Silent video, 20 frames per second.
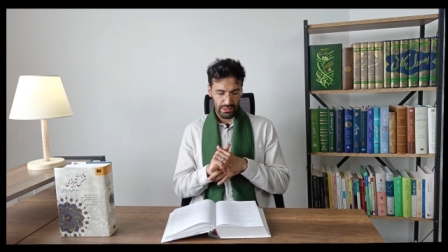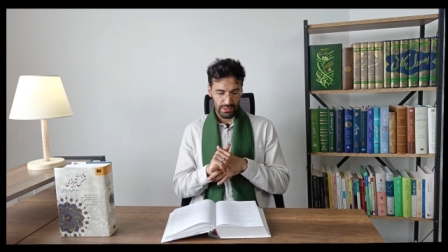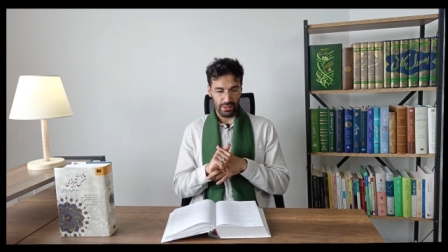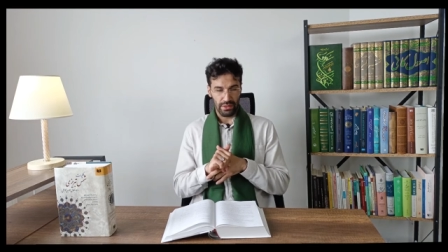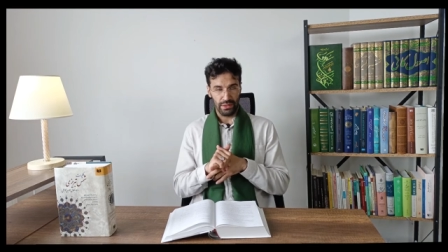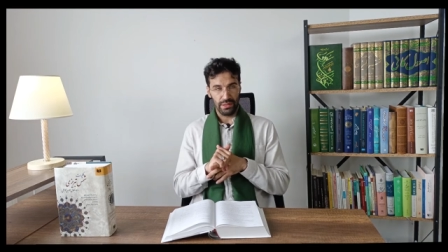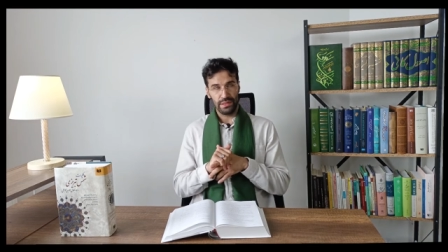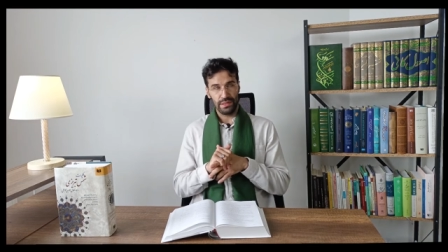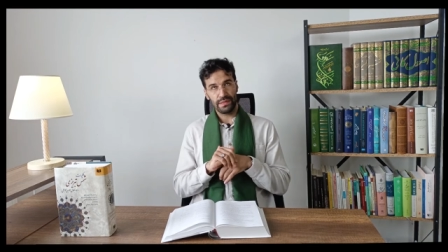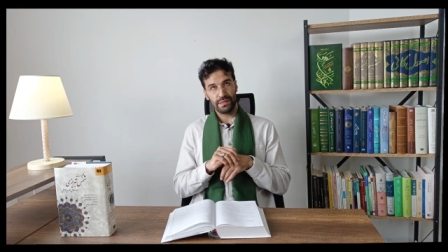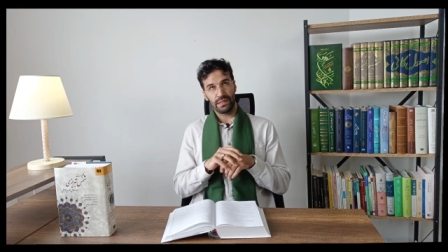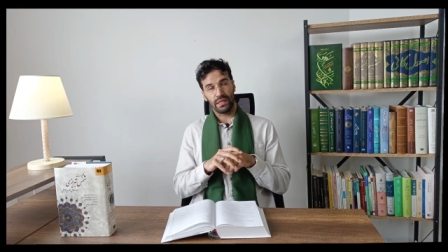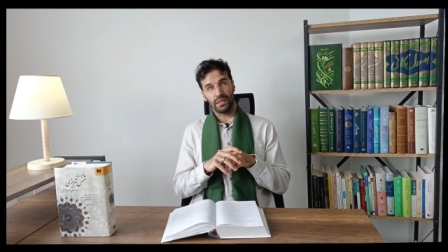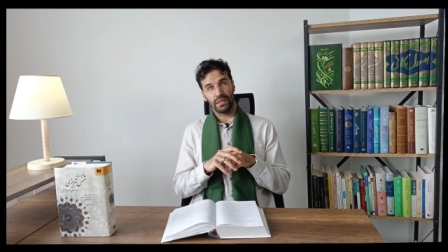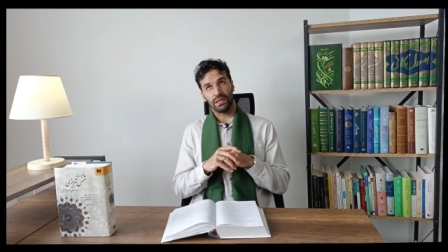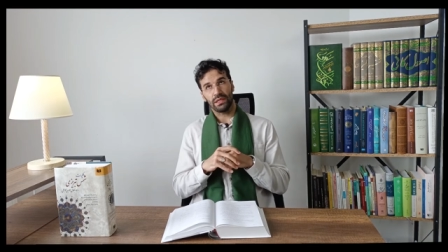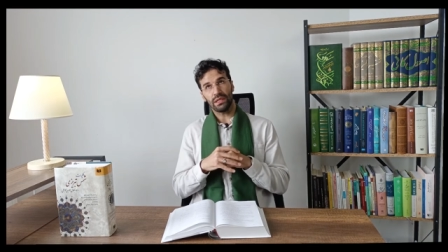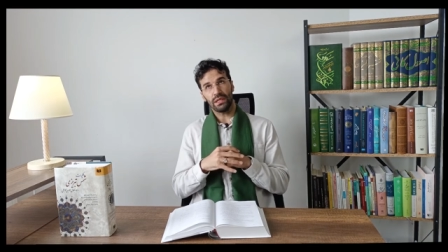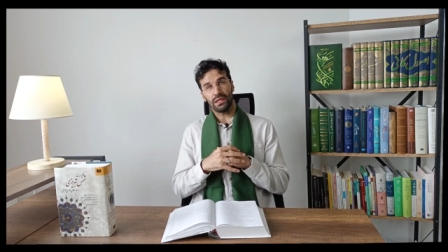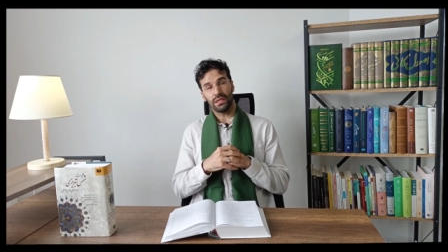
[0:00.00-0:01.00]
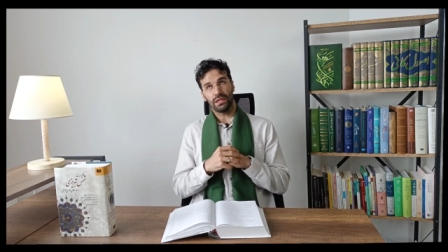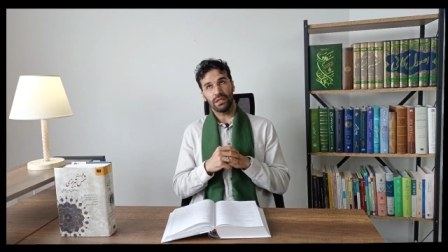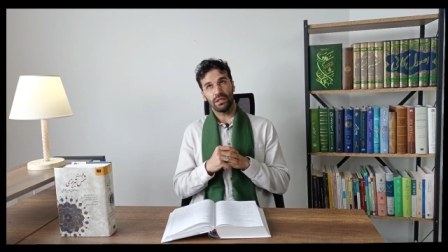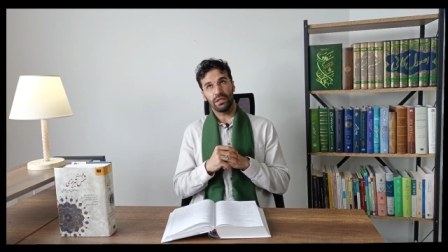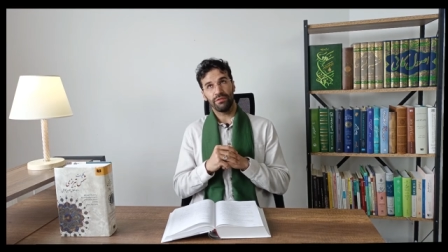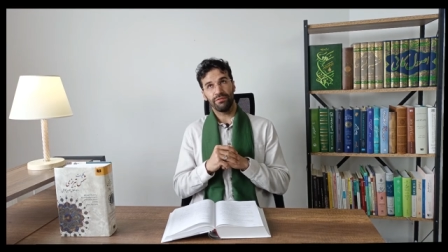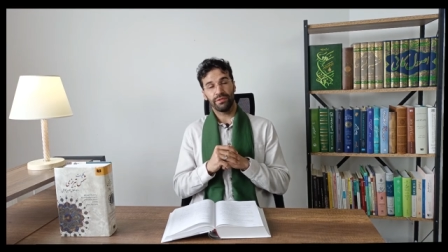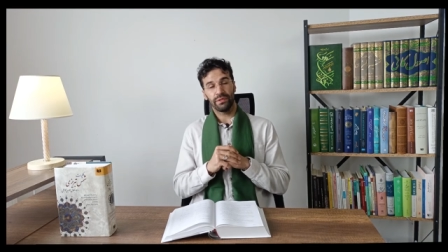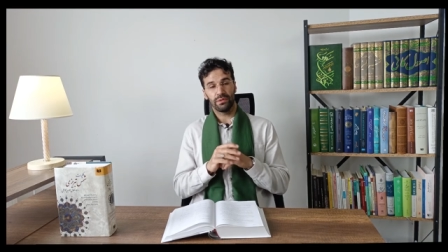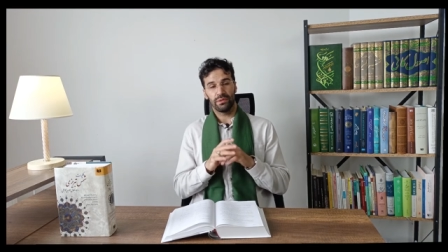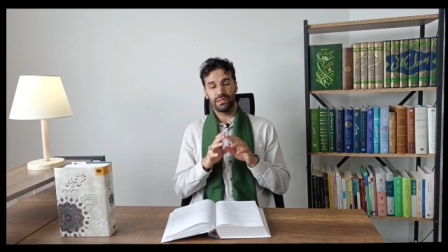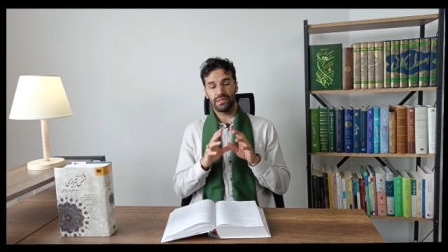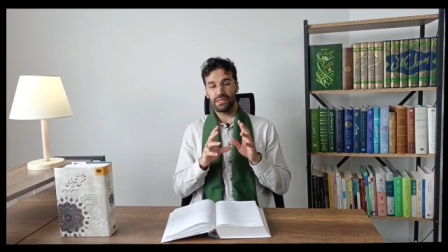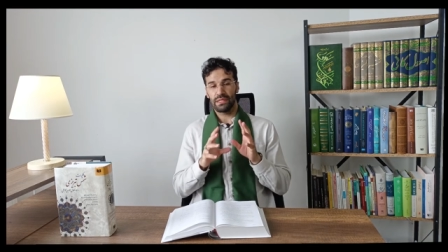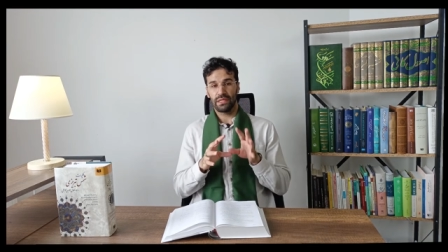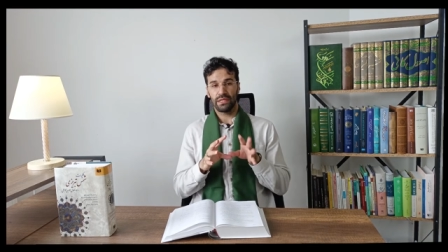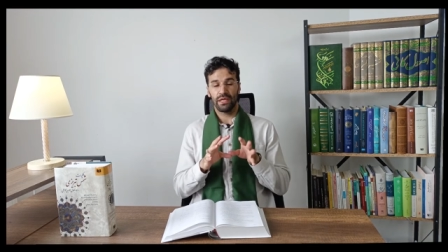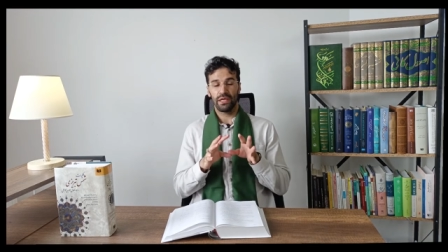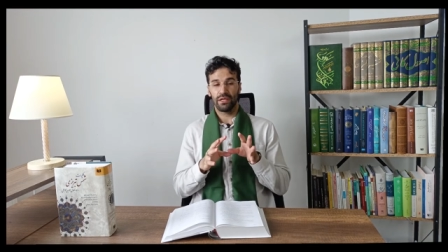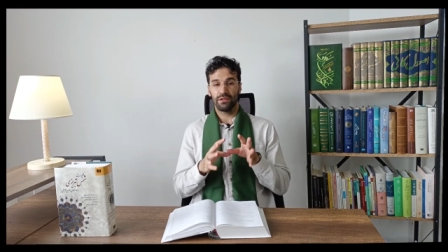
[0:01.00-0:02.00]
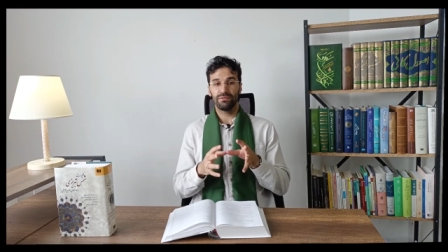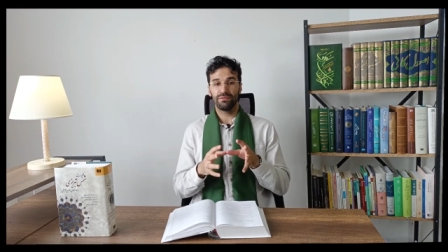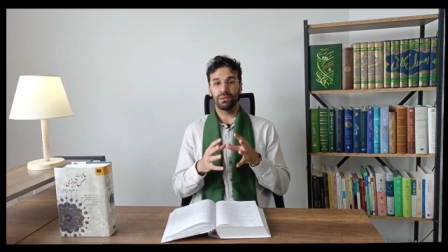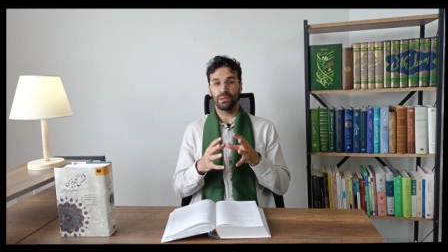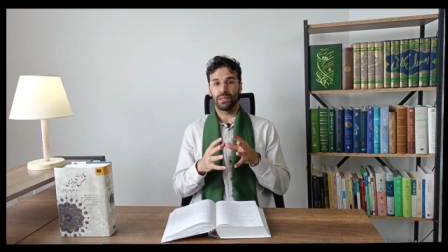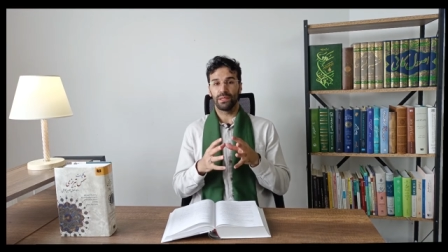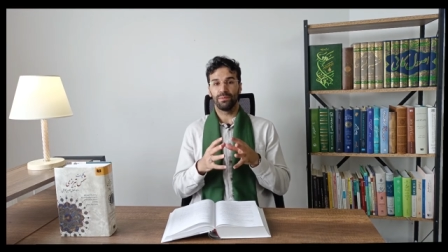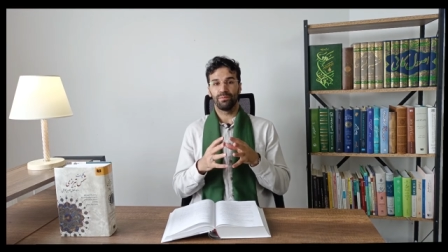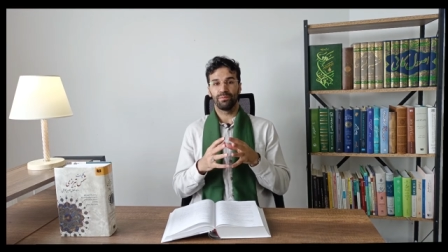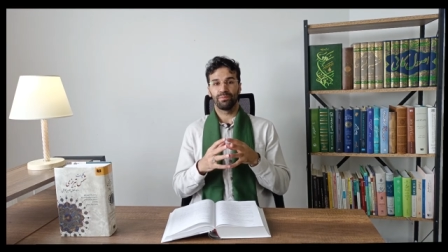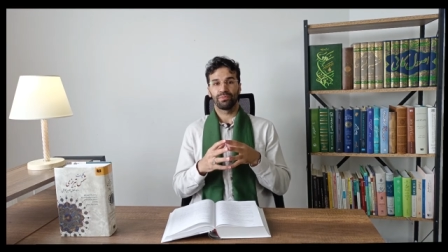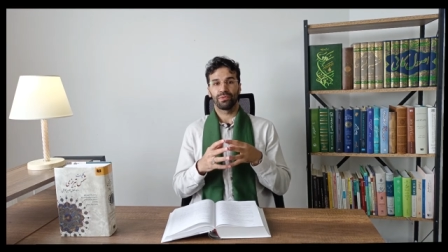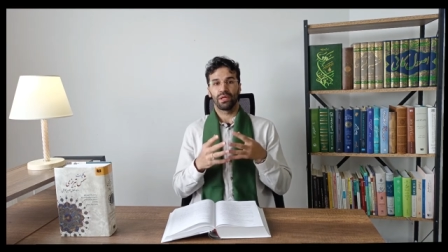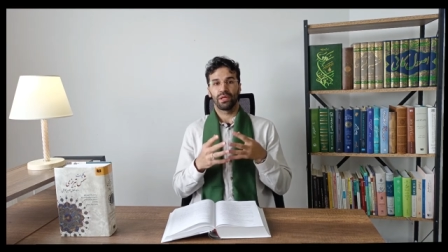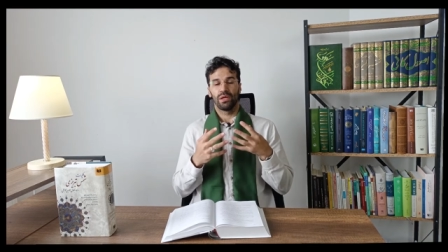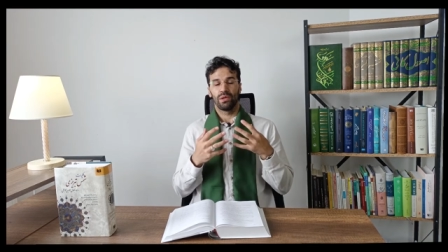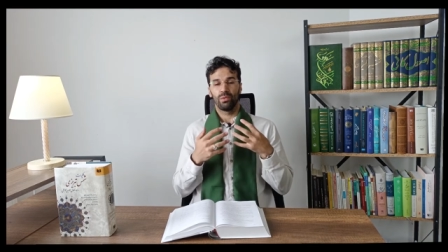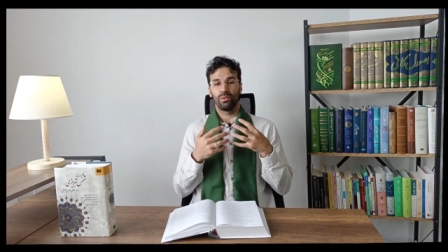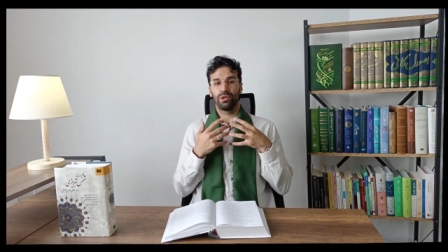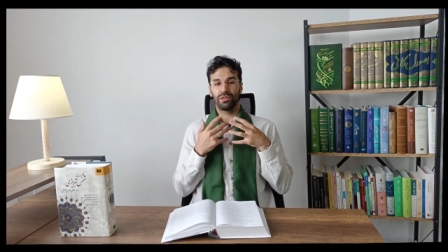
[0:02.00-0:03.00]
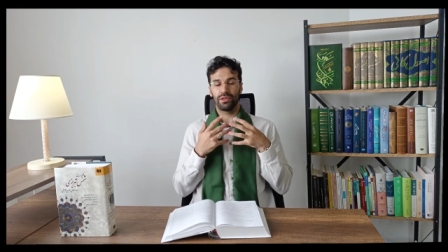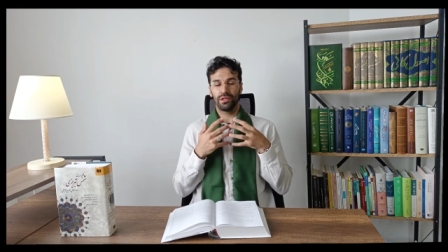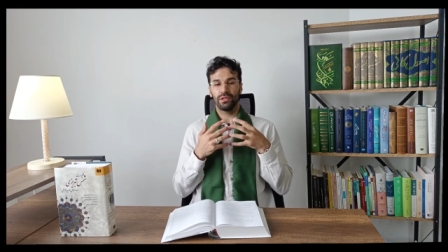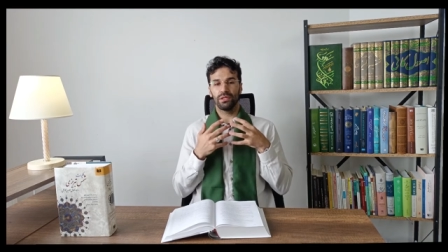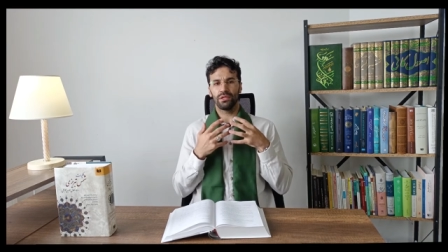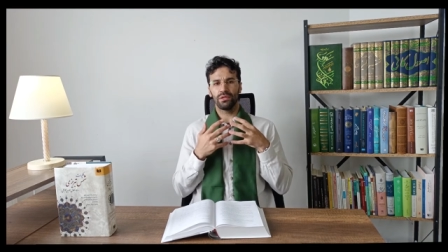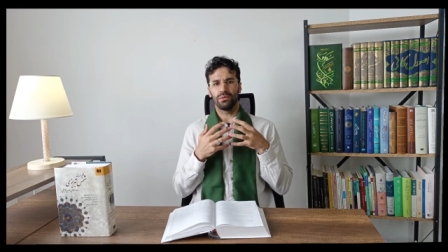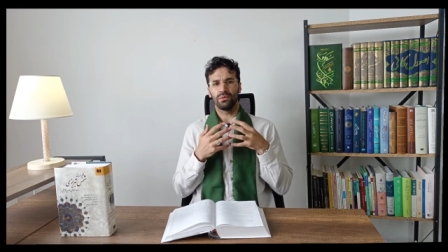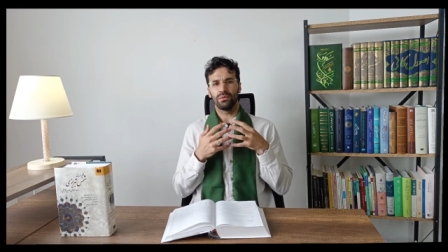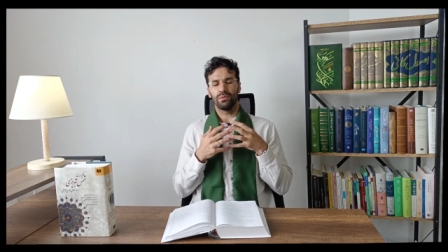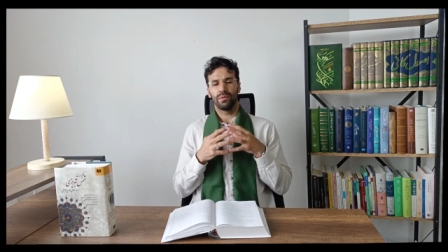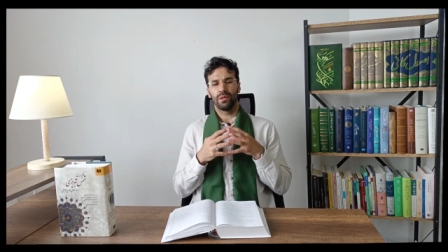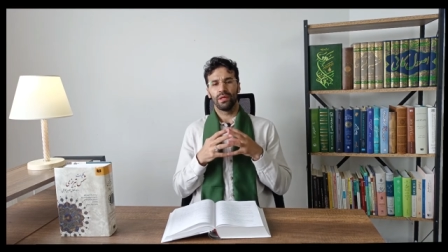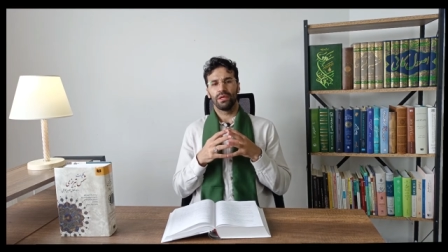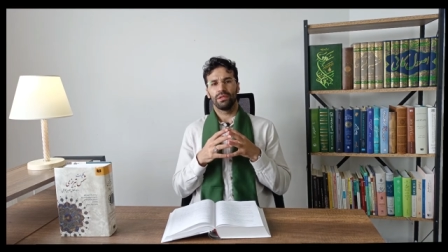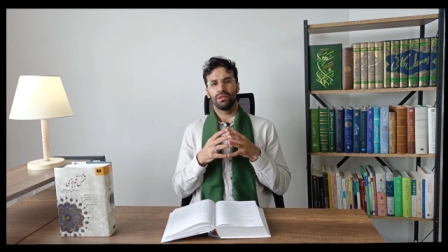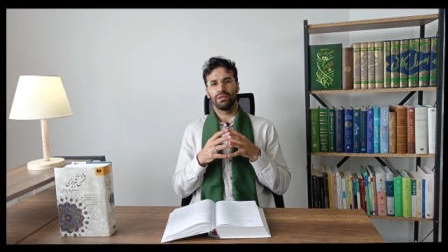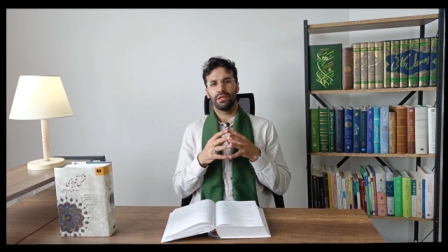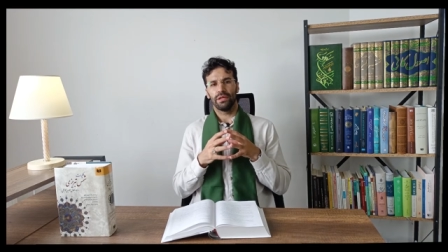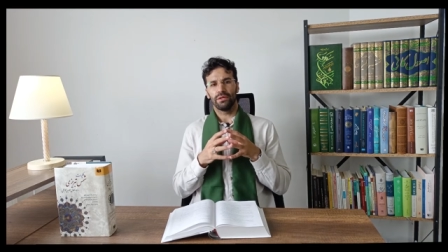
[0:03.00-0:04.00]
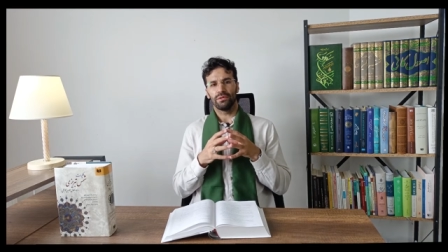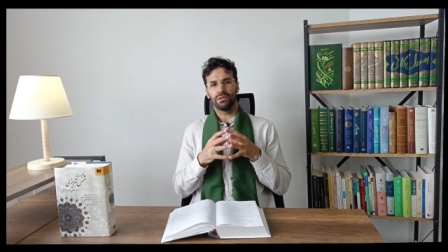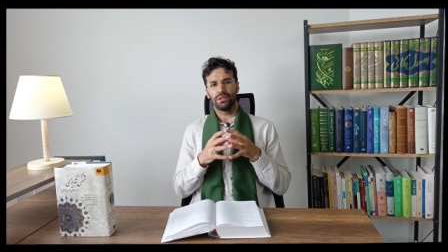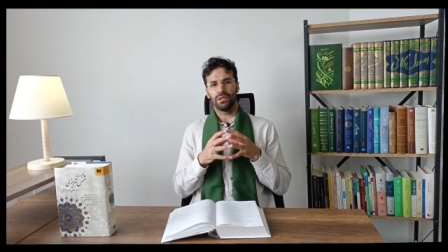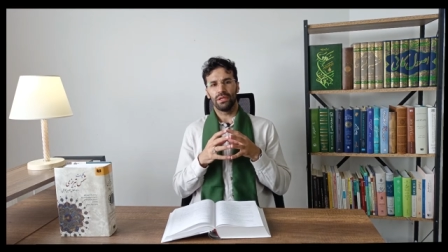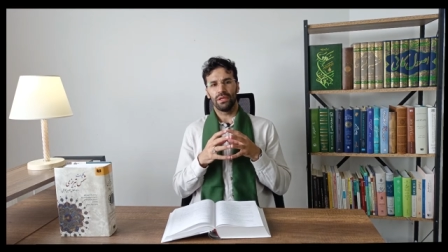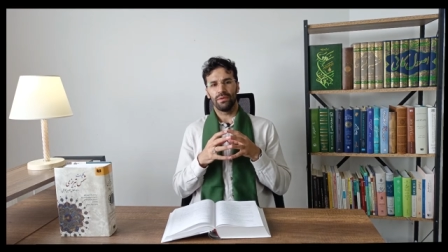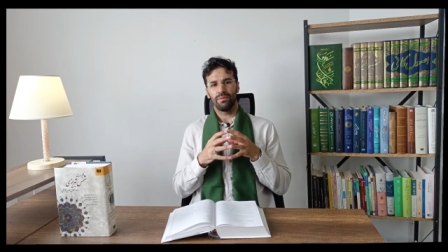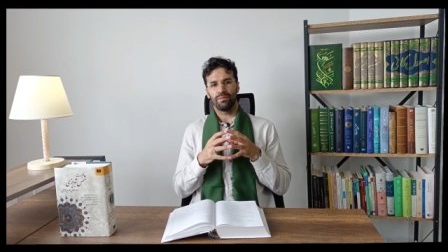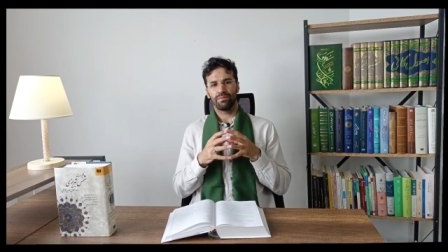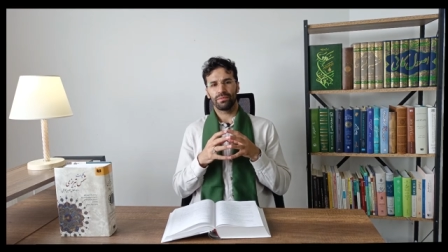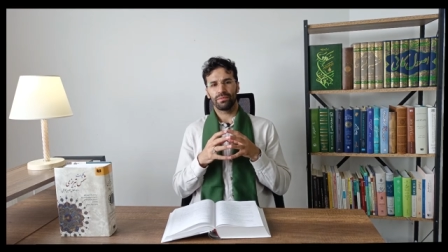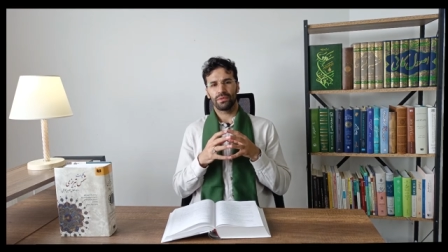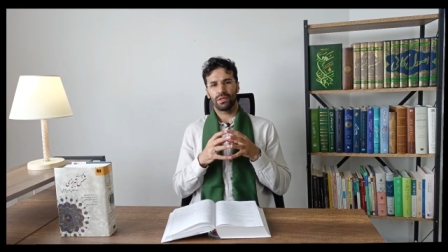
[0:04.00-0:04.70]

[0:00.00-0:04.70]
so he's saying uh, if you listen carefully within you there are